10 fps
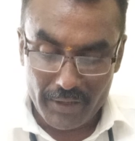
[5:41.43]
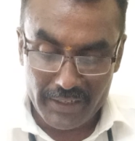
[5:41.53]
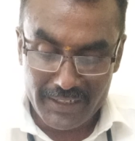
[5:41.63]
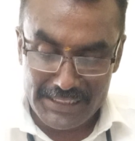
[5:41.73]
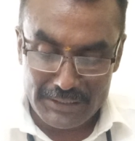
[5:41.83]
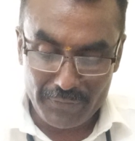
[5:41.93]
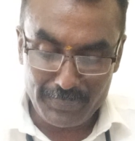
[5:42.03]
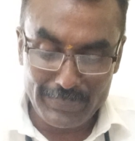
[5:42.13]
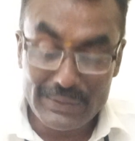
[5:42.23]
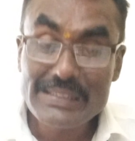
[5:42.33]
recognize
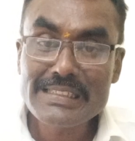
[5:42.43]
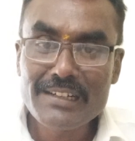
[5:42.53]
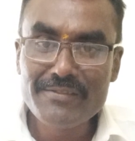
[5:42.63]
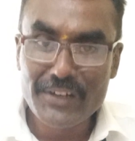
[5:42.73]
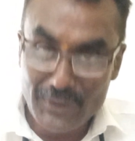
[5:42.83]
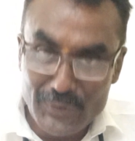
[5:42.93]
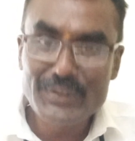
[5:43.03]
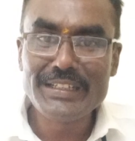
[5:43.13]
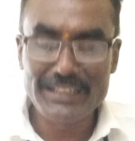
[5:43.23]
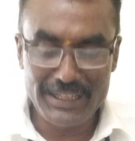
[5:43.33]
the personal
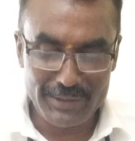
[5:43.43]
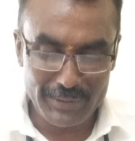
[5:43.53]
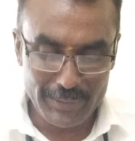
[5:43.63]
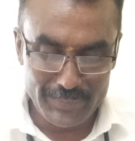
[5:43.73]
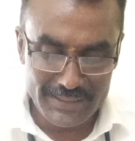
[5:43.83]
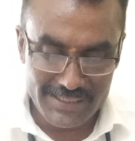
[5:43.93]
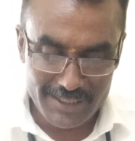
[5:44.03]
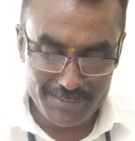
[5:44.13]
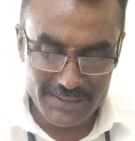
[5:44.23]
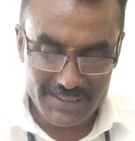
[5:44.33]
values in their business
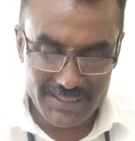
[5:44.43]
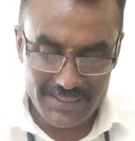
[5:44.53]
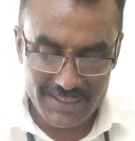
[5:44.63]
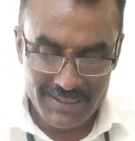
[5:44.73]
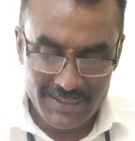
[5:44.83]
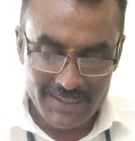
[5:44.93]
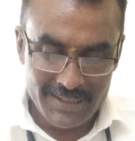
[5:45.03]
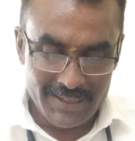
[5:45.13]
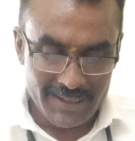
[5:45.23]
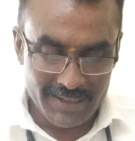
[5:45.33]
administration,
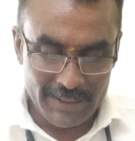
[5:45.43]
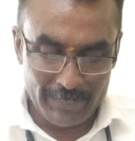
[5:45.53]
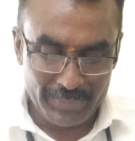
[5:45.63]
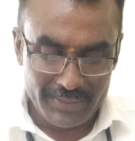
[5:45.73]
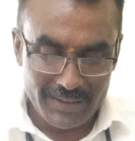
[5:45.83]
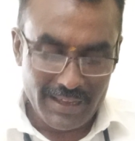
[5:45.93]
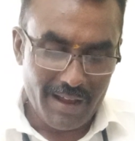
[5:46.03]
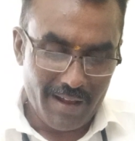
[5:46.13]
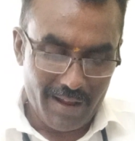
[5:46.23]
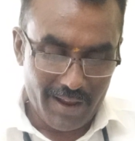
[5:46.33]
um,
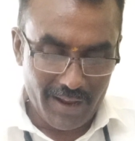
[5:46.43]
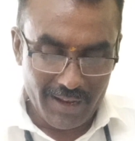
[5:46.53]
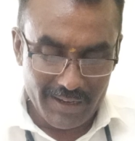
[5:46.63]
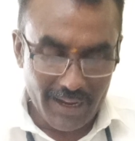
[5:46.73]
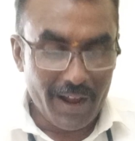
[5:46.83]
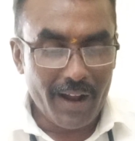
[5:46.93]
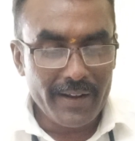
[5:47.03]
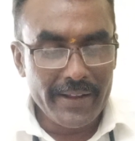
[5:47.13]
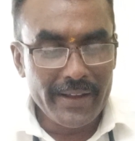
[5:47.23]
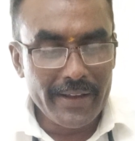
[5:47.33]

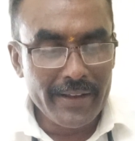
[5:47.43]
and